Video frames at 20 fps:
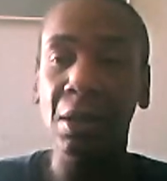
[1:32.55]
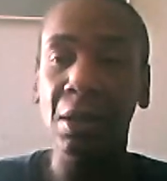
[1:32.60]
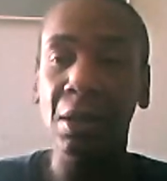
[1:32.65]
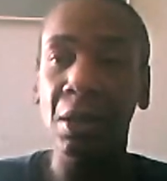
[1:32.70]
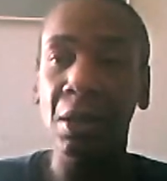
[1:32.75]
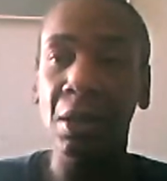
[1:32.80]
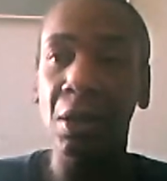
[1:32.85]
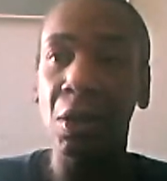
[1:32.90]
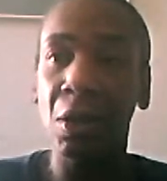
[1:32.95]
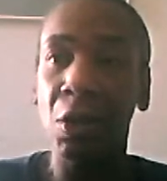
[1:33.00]

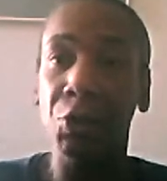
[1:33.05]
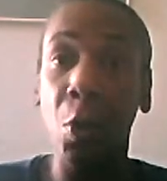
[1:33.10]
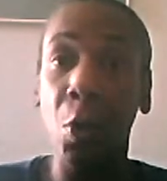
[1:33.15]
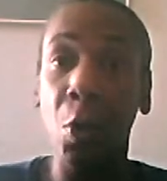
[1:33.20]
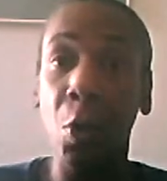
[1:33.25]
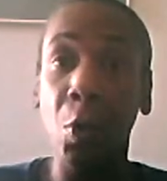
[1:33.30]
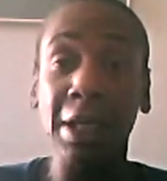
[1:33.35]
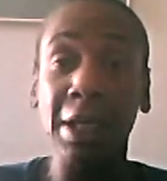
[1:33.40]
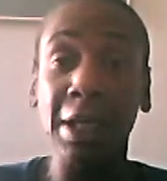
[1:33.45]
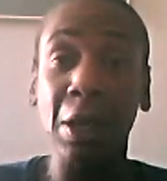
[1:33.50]
So
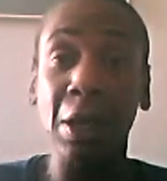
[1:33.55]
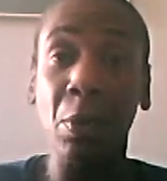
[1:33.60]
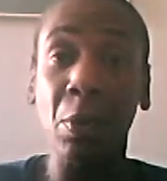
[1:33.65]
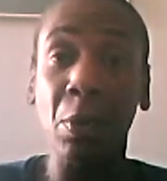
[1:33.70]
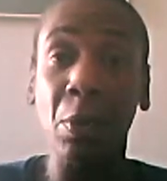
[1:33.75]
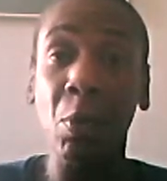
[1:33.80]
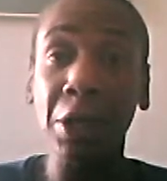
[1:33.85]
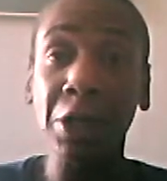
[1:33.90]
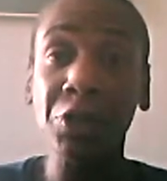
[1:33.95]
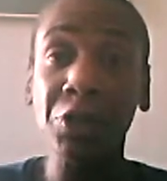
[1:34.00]
they
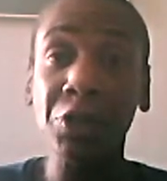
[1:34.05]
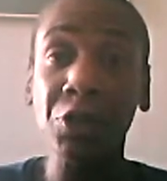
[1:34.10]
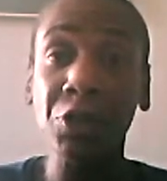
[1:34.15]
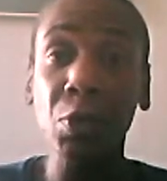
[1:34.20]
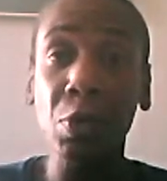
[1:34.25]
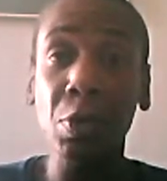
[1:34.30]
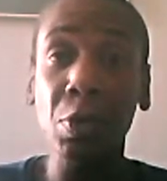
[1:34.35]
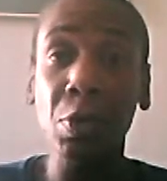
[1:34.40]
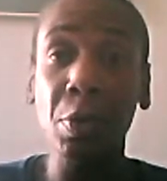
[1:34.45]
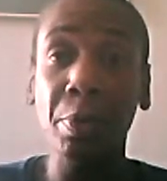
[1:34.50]
wanted to
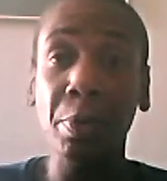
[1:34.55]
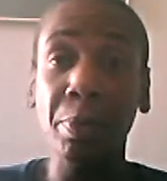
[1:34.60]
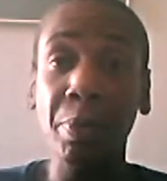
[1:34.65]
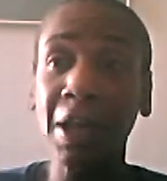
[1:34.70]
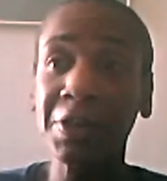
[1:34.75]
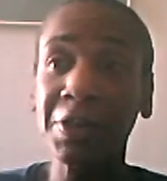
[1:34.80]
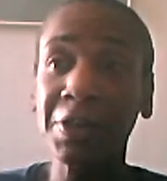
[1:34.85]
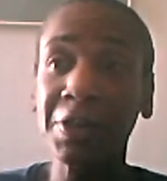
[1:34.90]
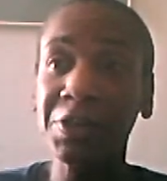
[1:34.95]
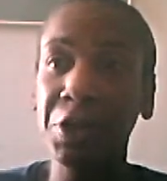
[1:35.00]

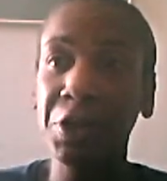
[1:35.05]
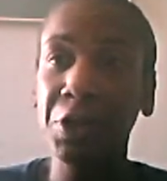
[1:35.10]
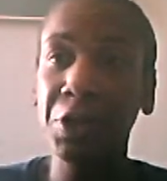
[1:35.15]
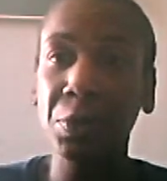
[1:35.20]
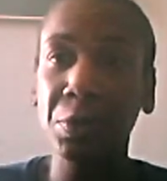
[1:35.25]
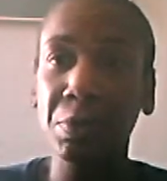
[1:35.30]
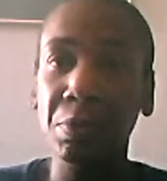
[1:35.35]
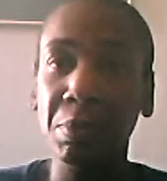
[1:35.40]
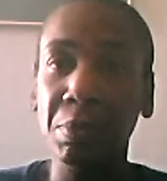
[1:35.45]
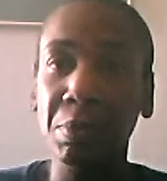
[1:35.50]
prosecute
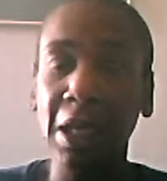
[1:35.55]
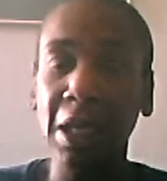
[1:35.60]
me